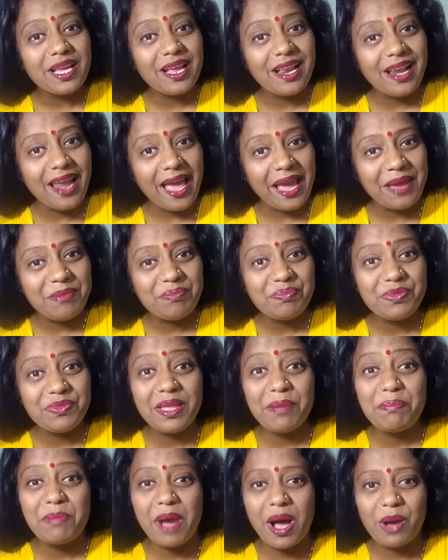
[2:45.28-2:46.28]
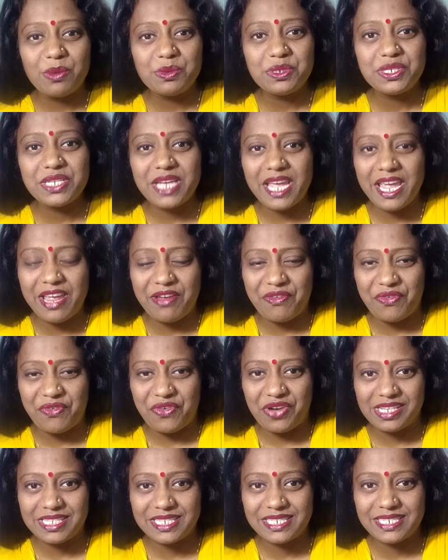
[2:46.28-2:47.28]
climb the Mount
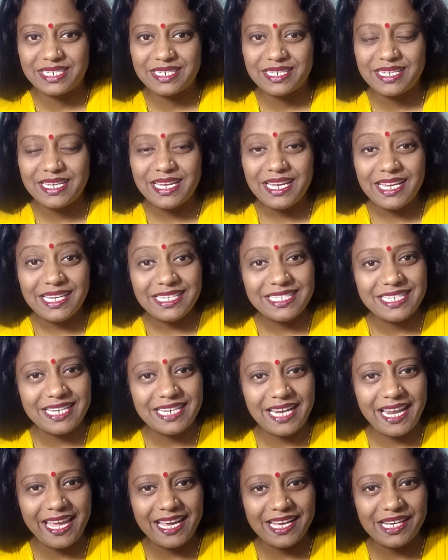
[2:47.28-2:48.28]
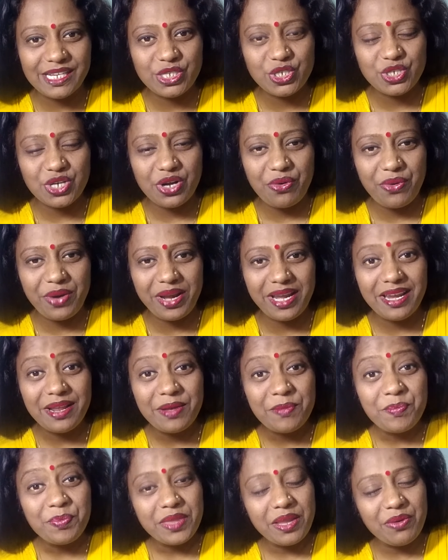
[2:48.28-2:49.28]
Everest. Till here, children,
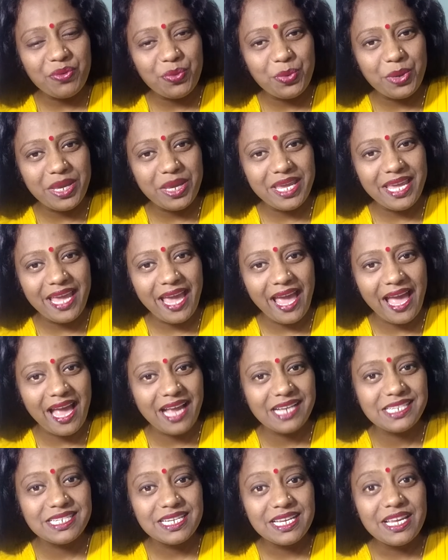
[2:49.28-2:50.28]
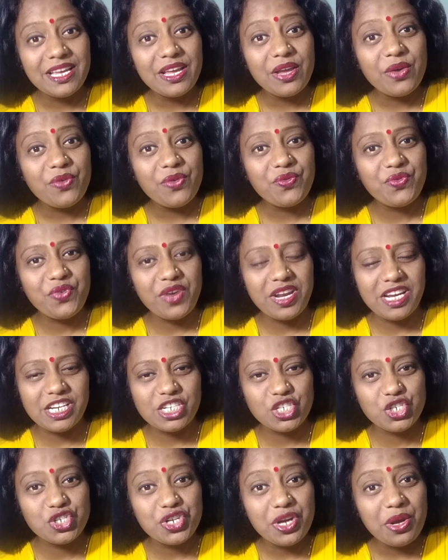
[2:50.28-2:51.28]
we had
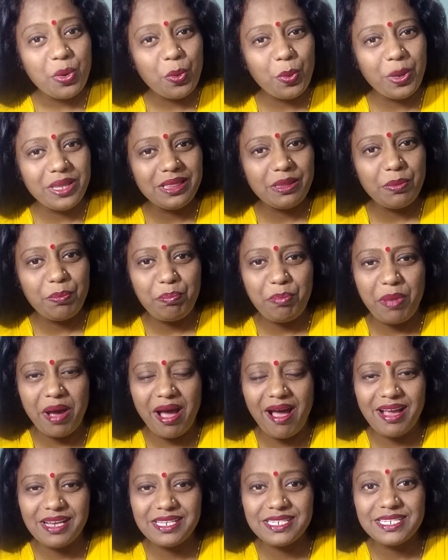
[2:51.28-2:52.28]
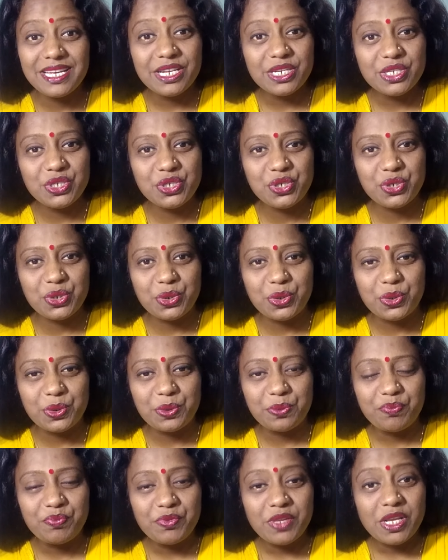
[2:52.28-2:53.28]
finished with part
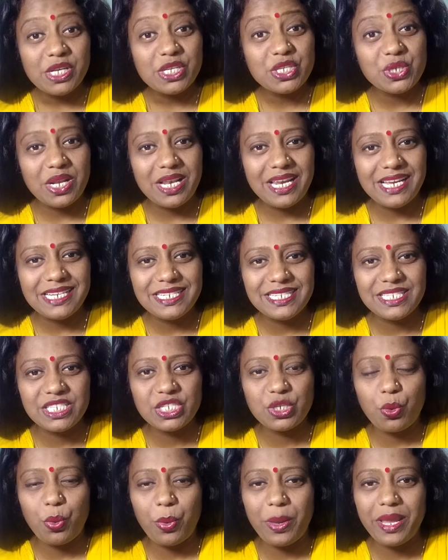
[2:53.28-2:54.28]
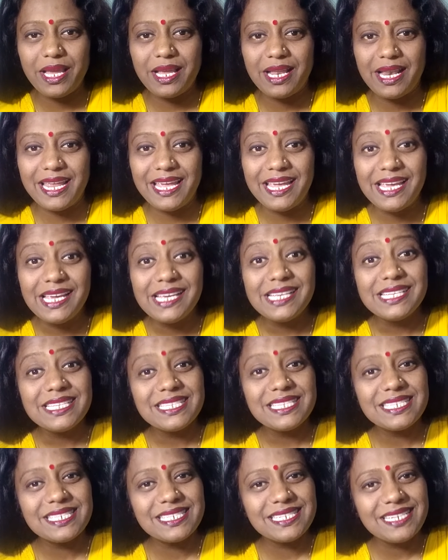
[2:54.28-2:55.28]
2. So let us quickly
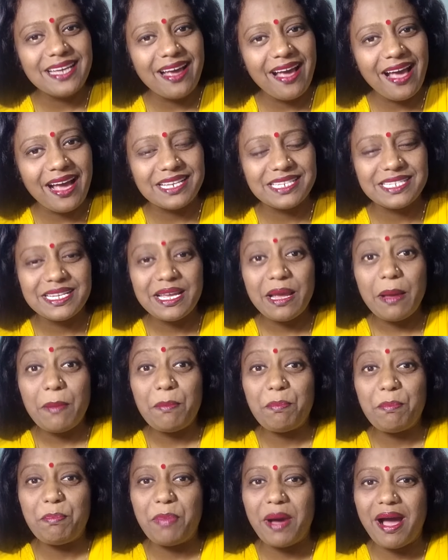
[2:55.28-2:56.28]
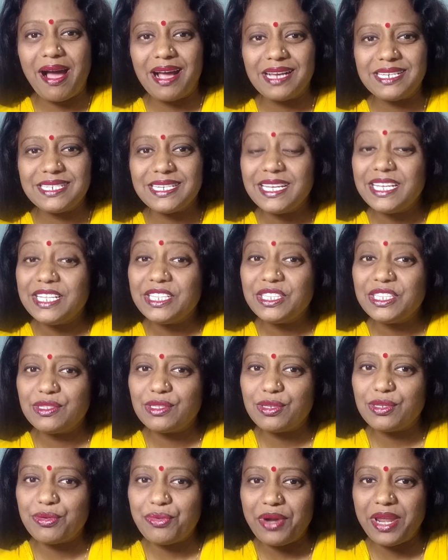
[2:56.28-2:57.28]
start part
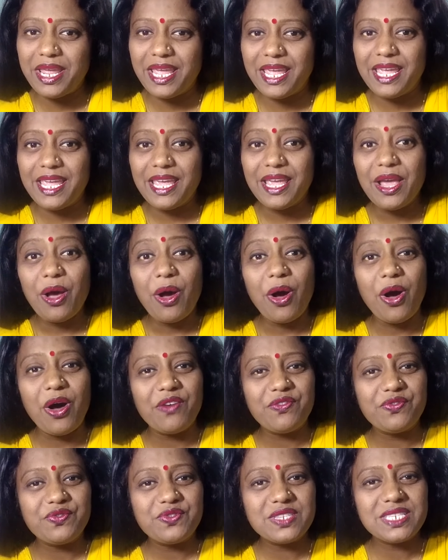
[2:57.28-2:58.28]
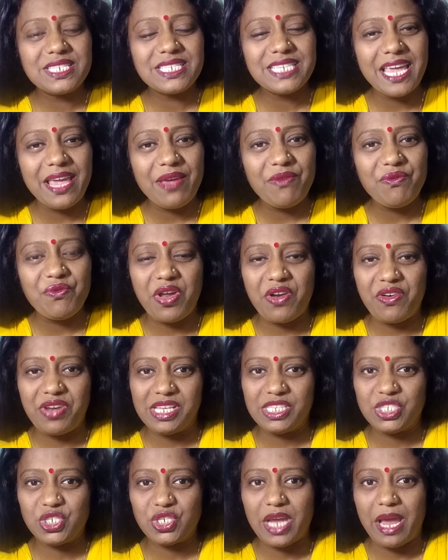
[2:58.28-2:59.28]
3 of same
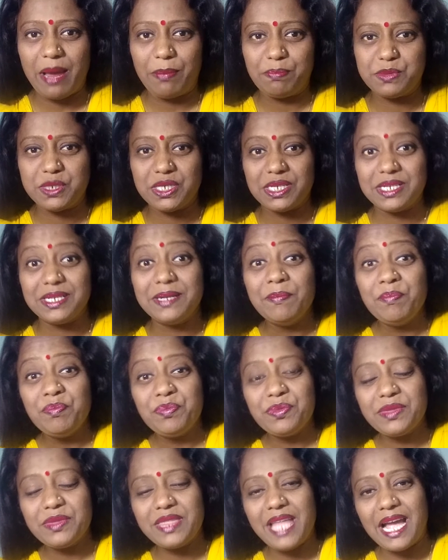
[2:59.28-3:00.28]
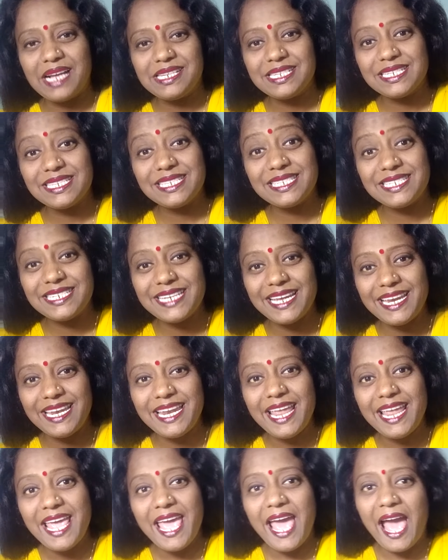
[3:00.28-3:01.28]
very chapter, that is
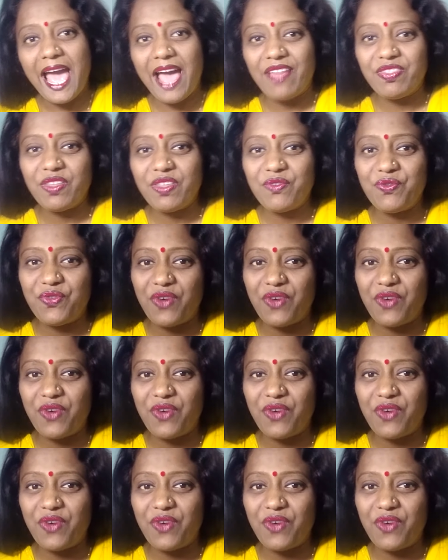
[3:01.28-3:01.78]
Tine and the